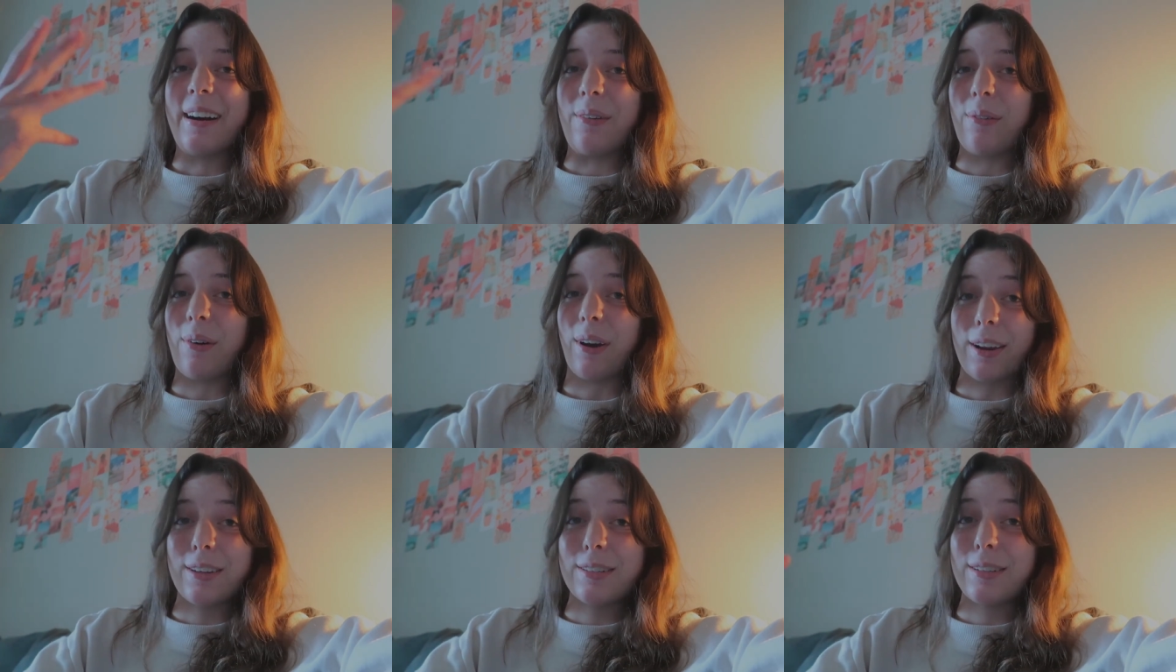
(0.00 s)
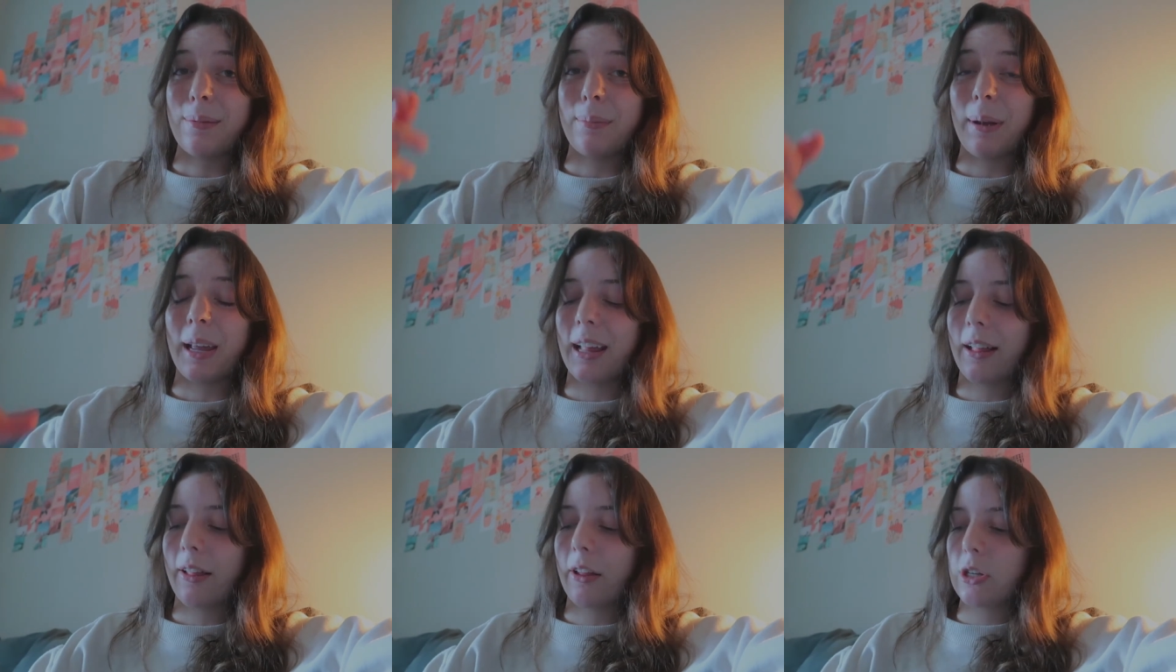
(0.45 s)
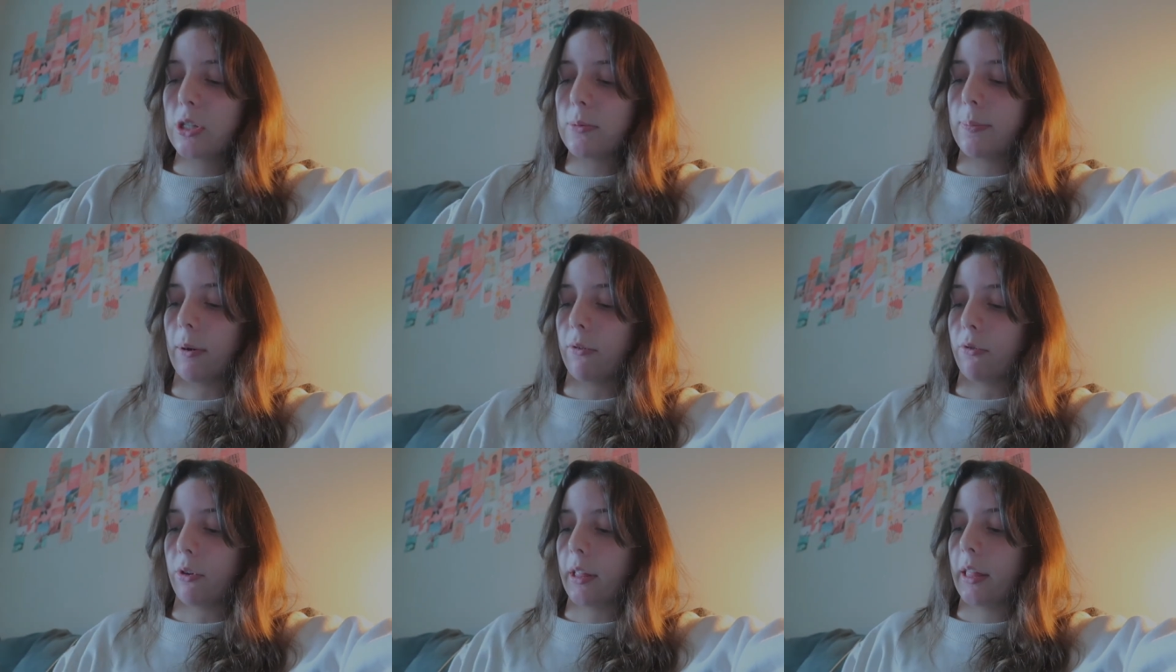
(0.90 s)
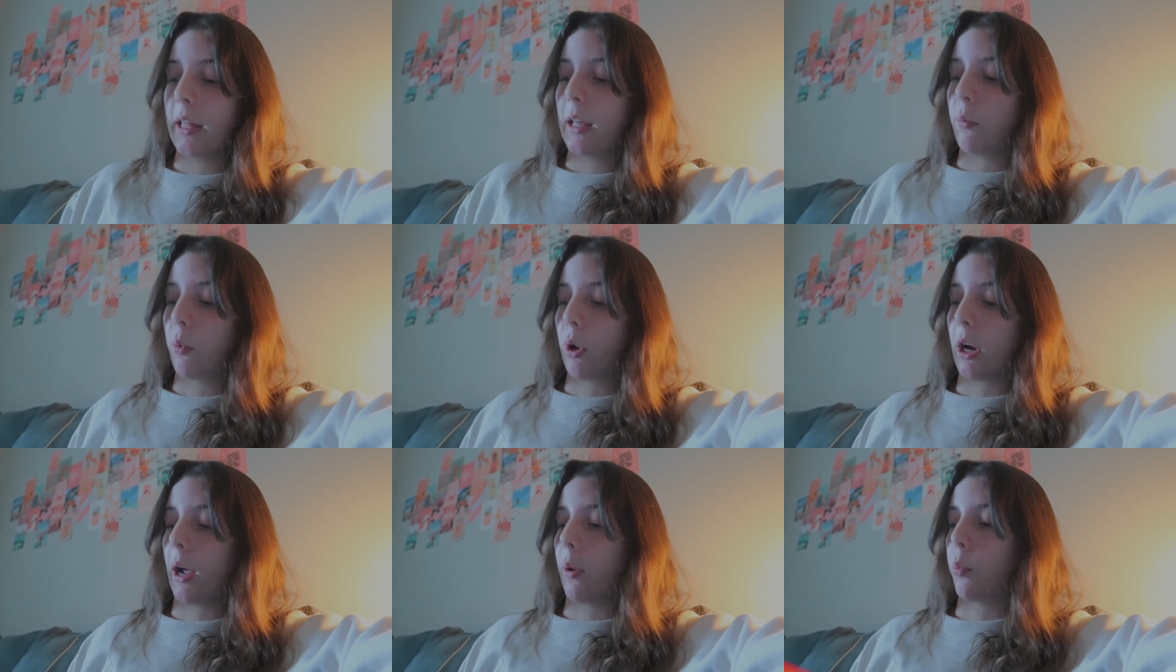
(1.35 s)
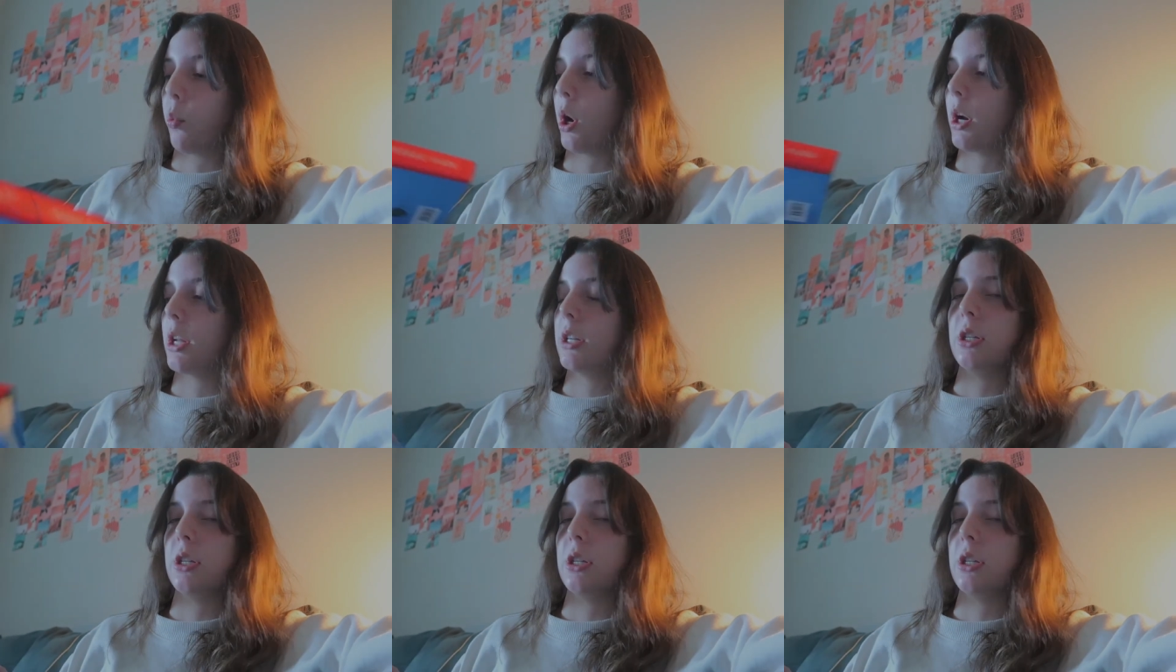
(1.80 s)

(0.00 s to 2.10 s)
want to start my English, but really what I want